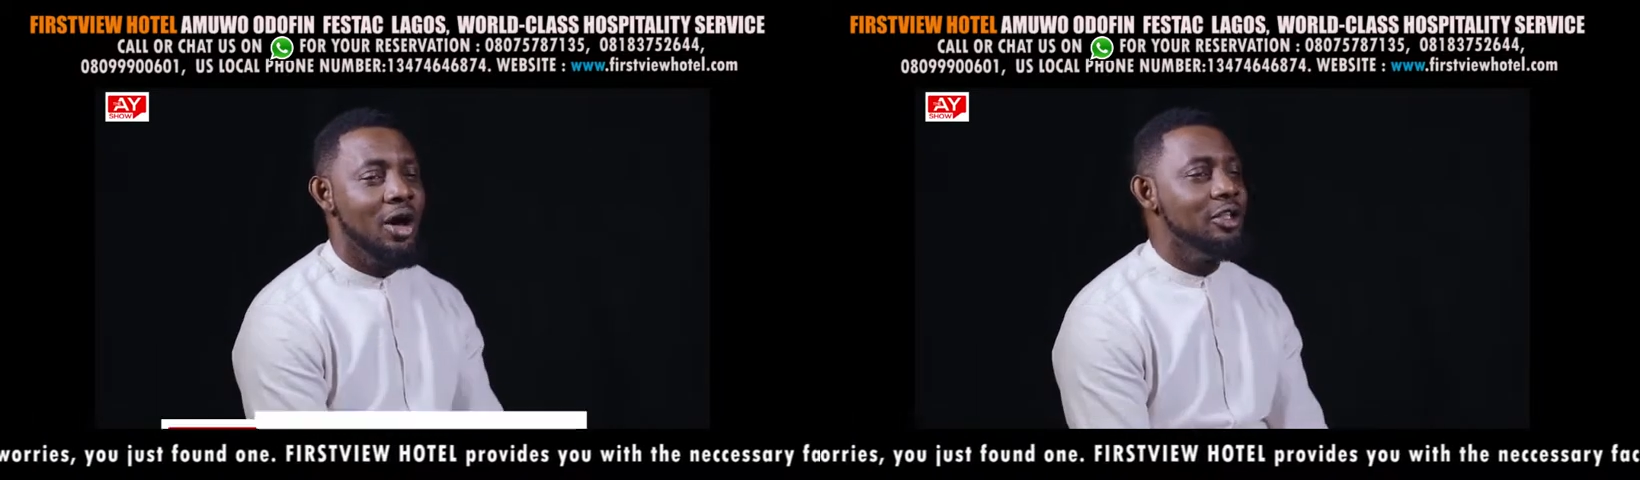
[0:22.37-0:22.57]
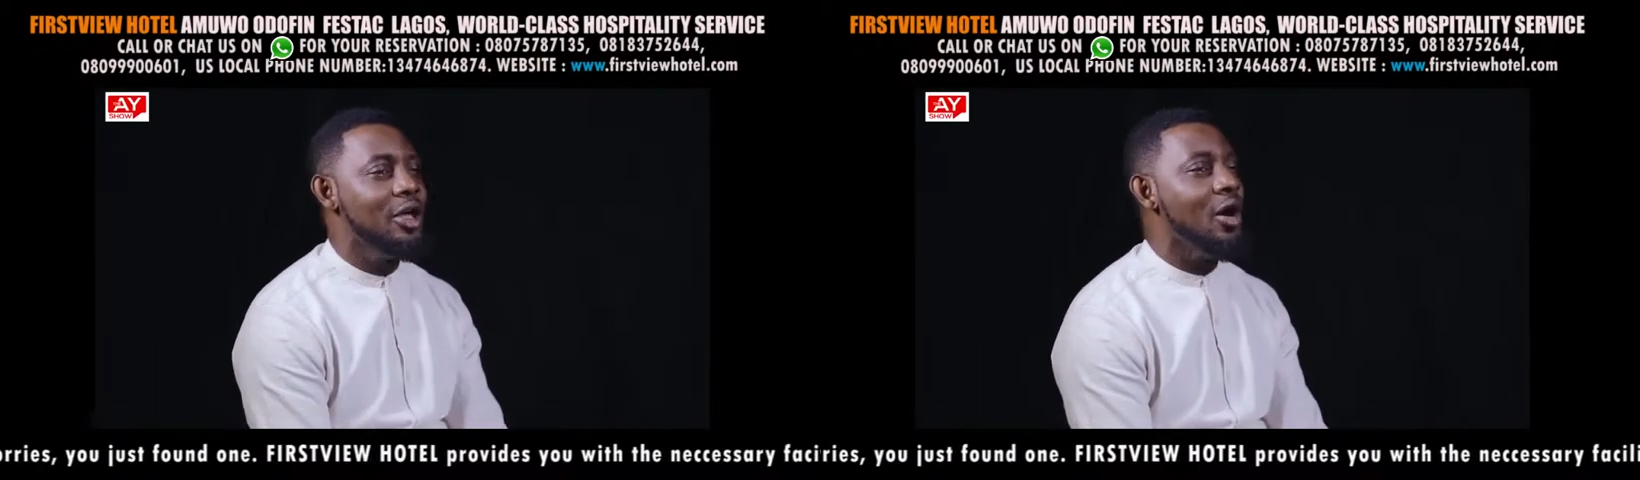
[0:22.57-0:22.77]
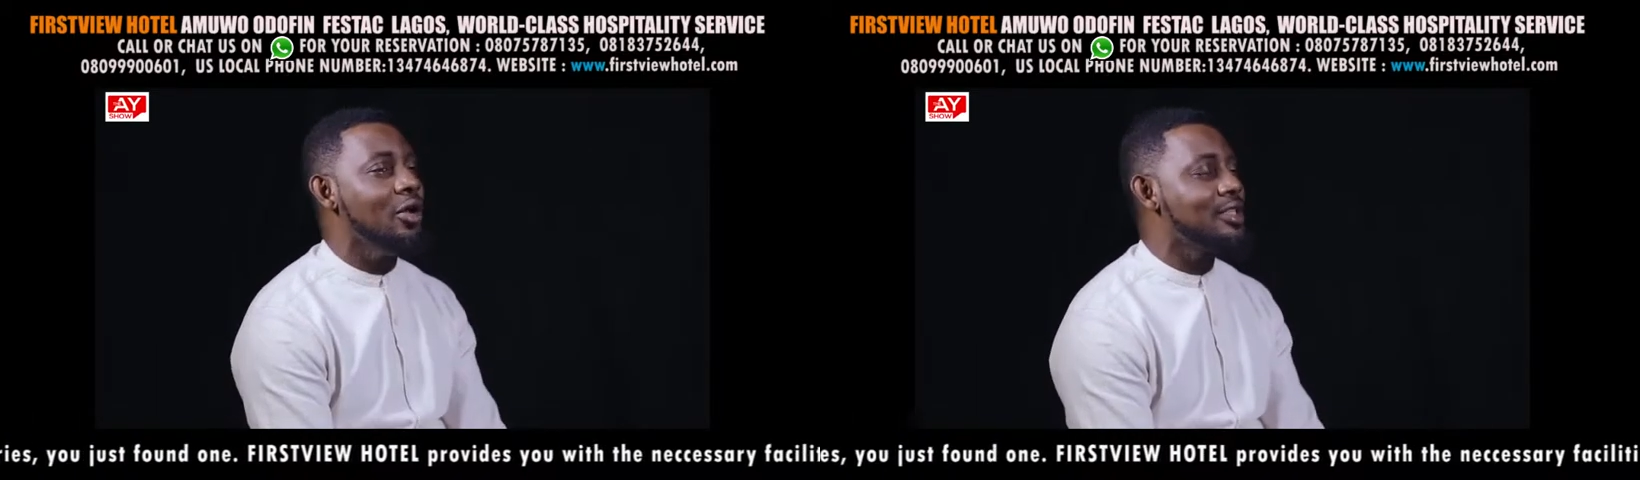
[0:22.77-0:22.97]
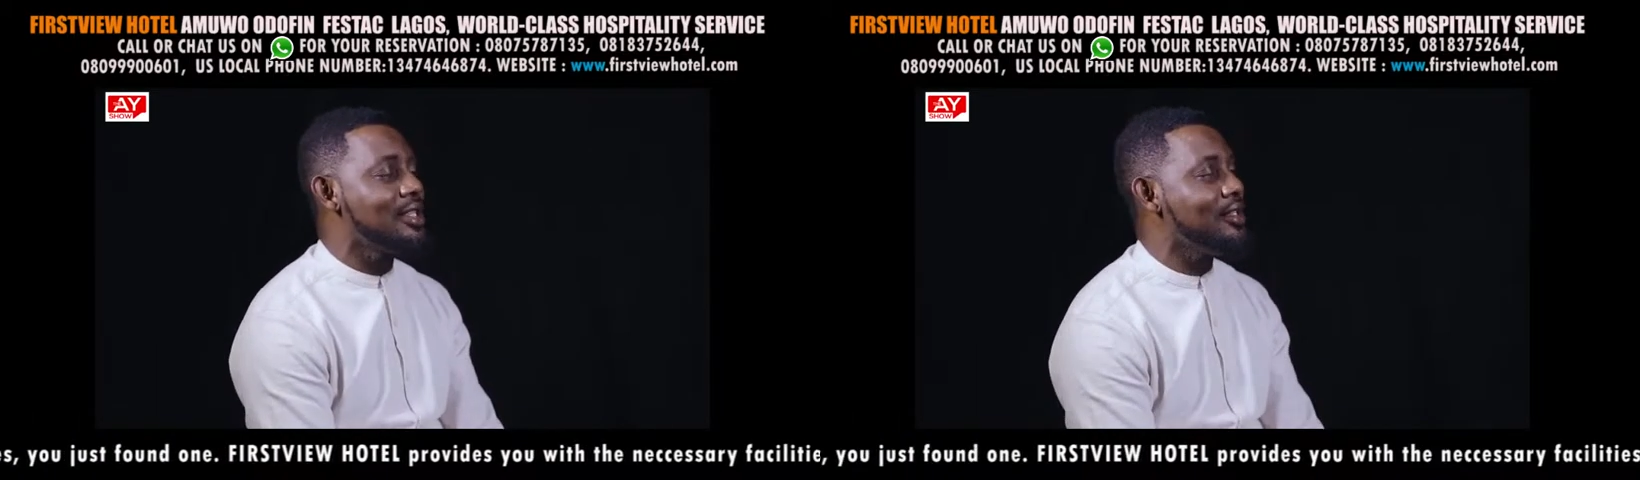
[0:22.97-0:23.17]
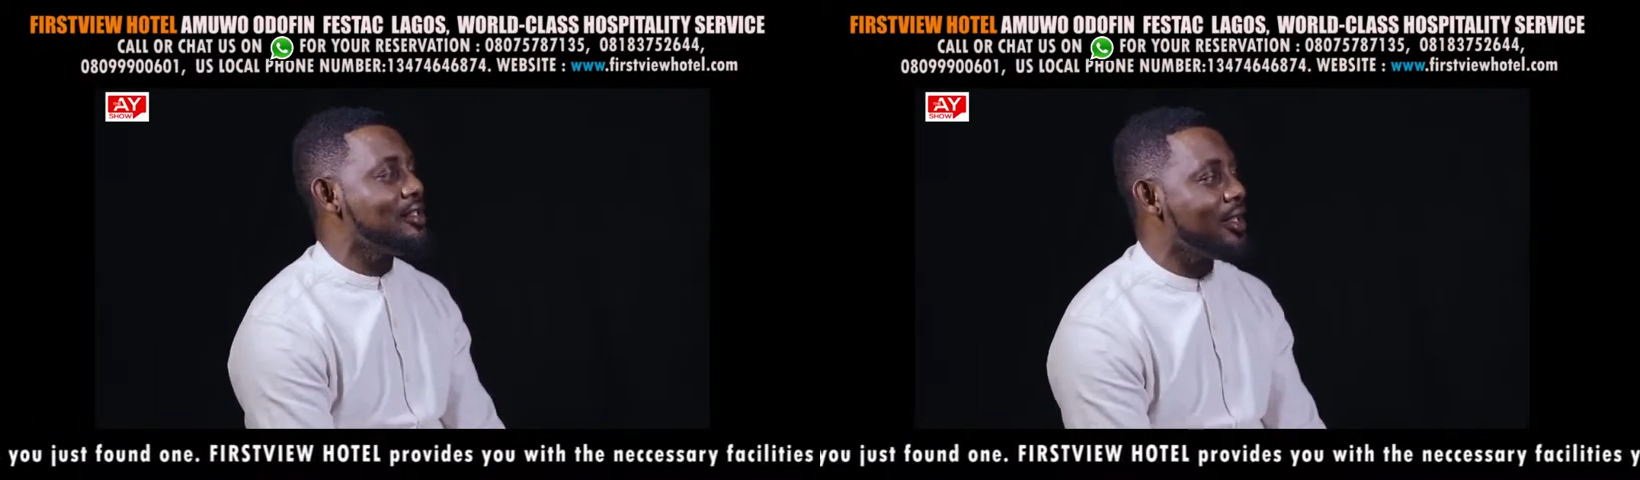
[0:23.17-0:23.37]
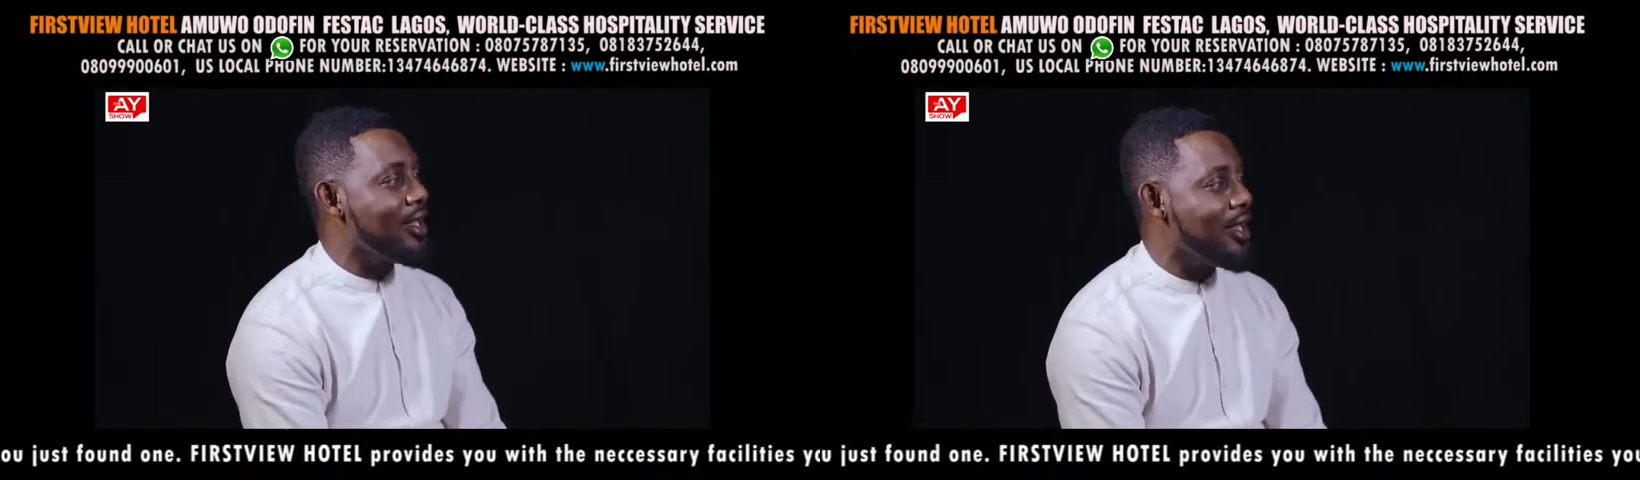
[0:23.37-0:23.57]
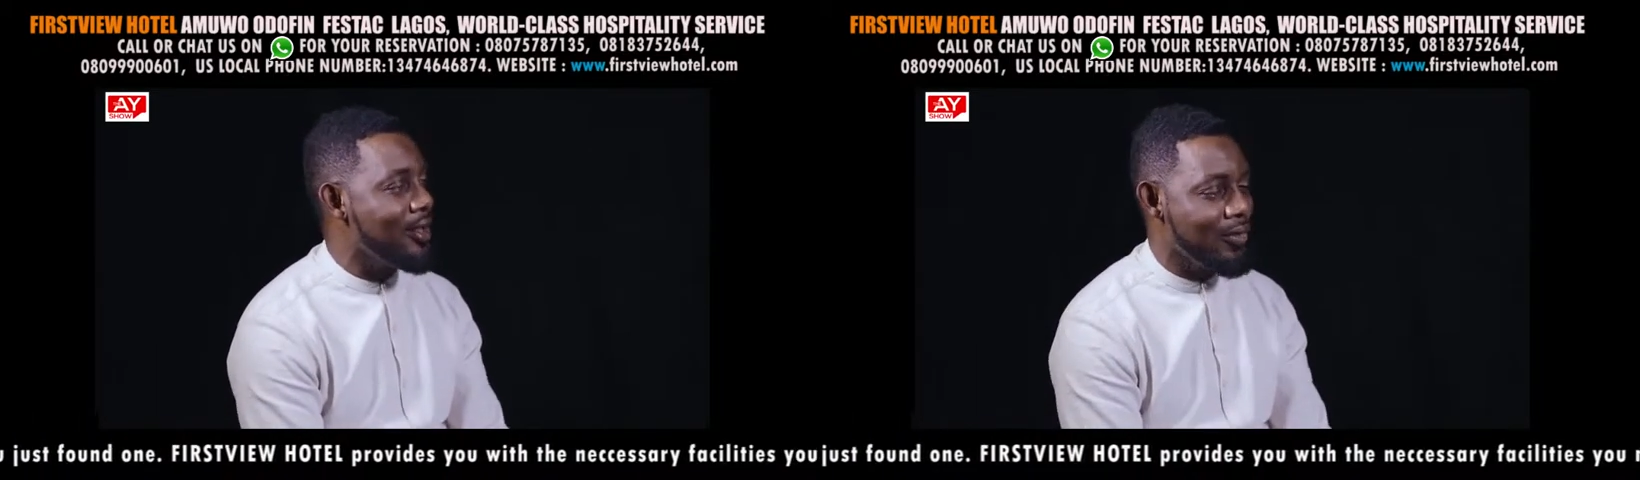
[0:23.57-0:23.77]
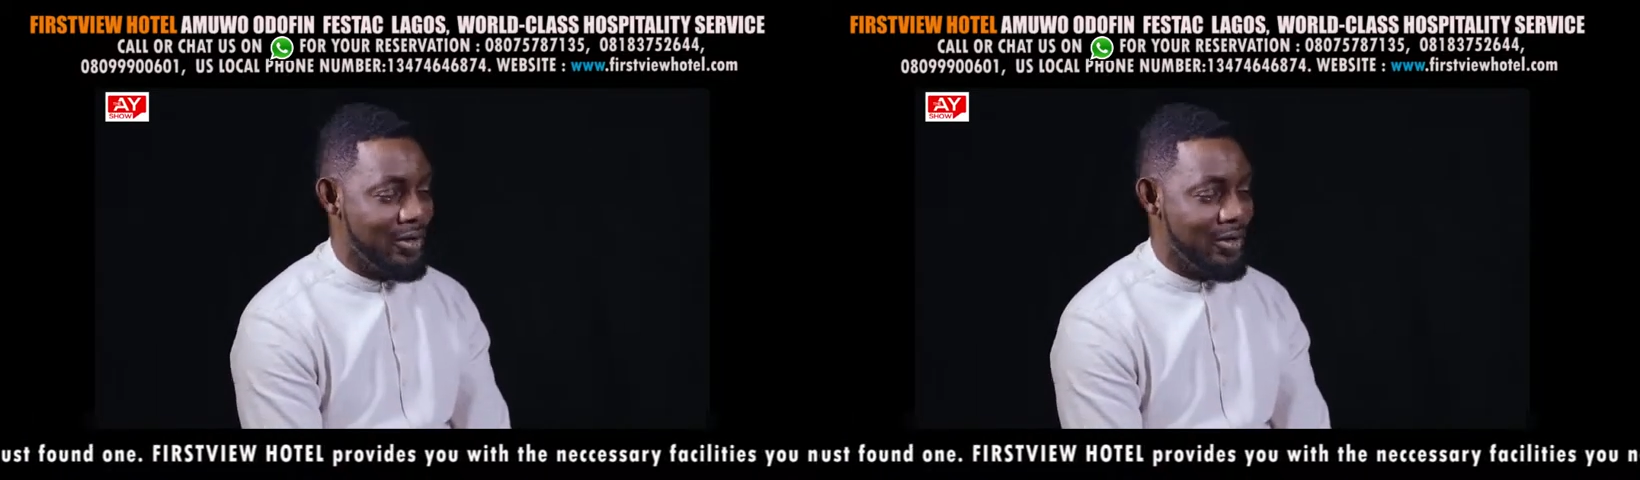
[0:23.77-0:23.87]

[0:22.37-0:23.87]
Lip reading: On the hot seat today